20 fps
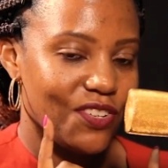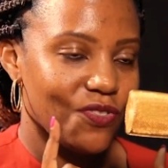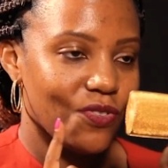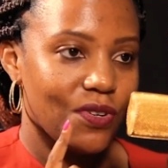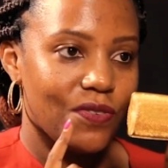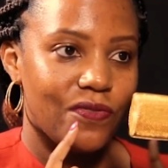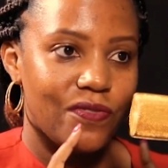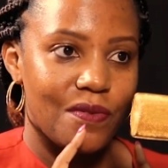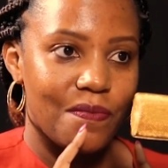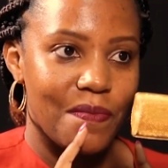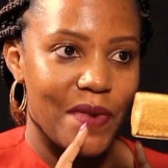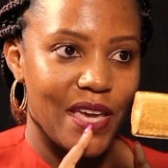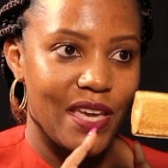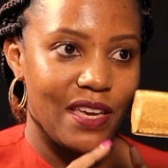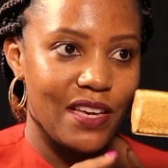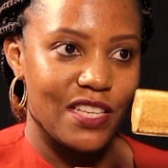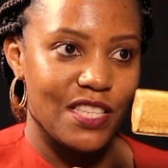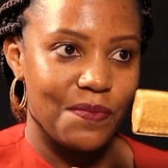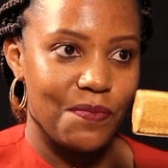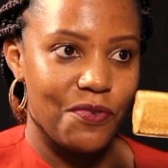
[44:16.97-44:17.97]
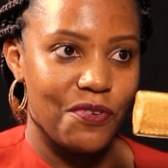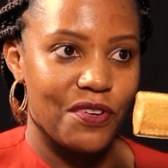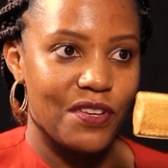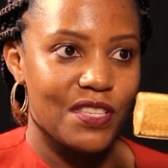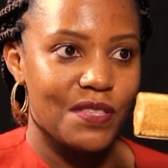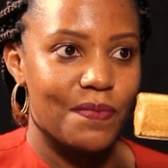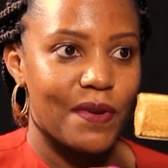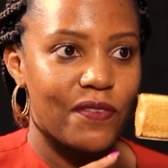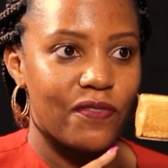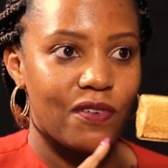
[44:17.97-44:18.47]
not from my
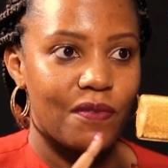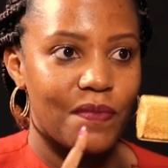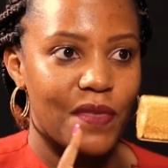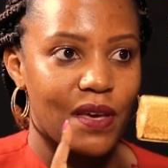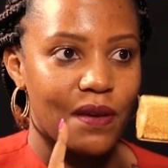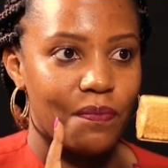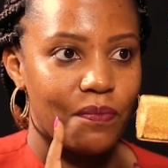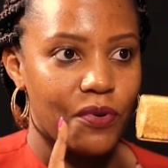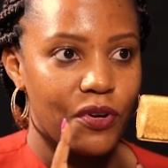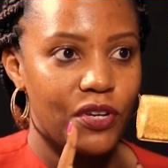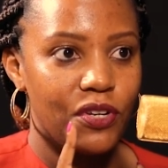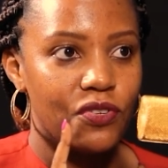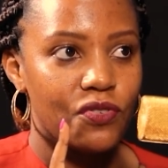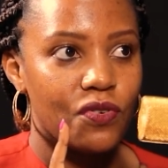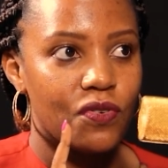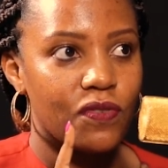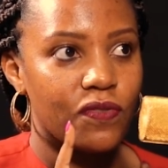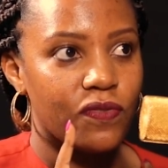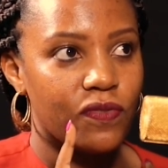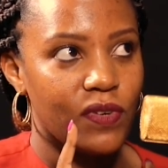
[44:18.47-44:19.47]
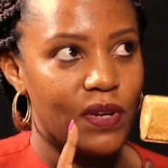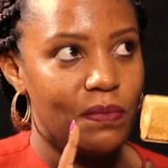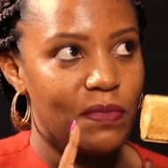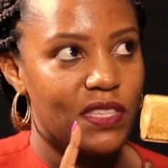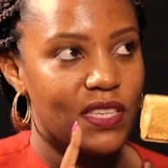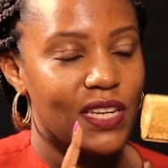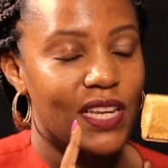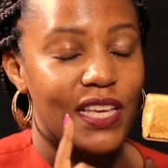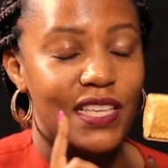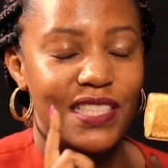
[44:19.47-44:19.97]
experience, but from the point of, let me
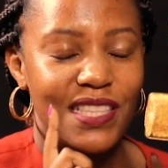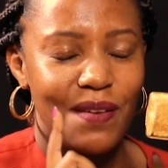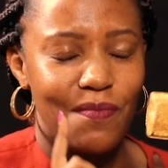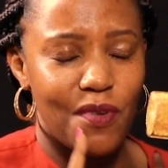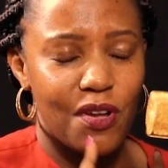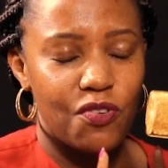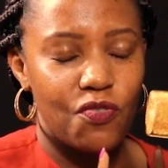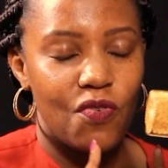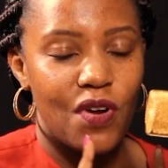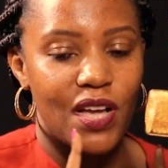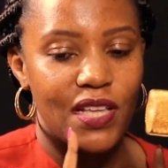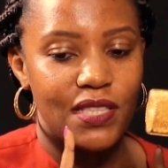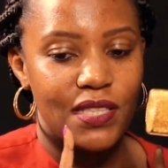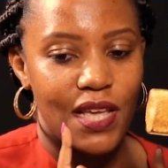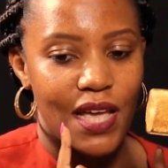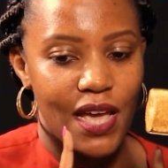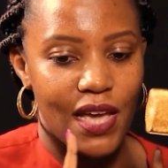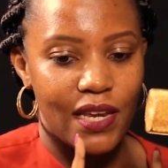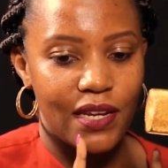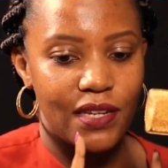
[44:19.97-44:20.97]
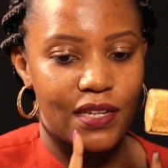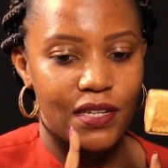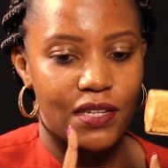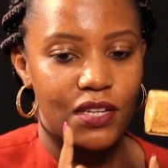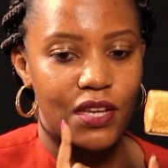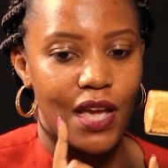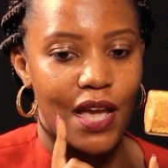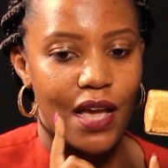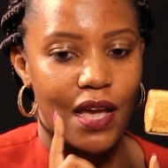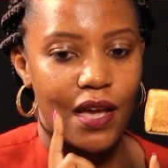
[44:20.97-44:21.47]
say, like someone who has had
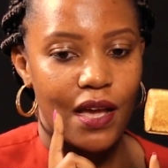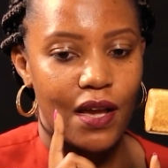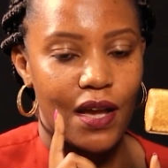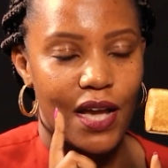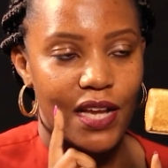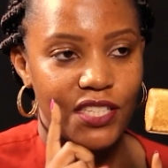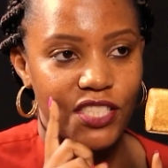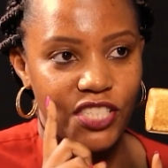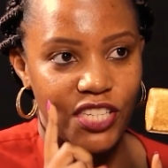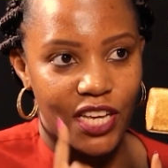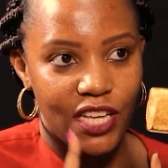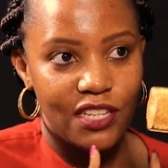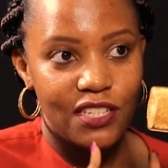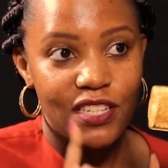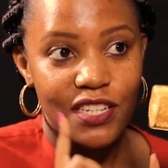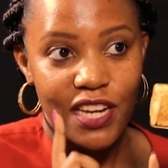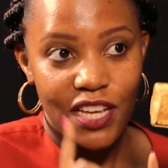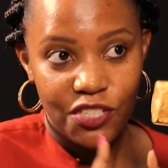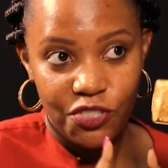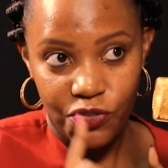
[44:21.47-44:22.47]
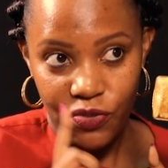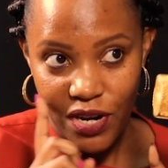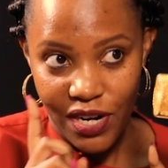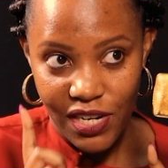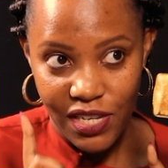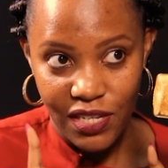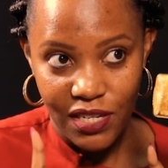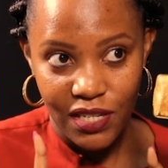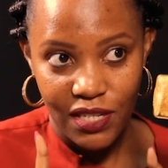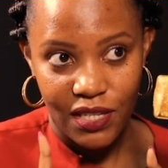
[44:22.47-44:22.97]
a child naturally.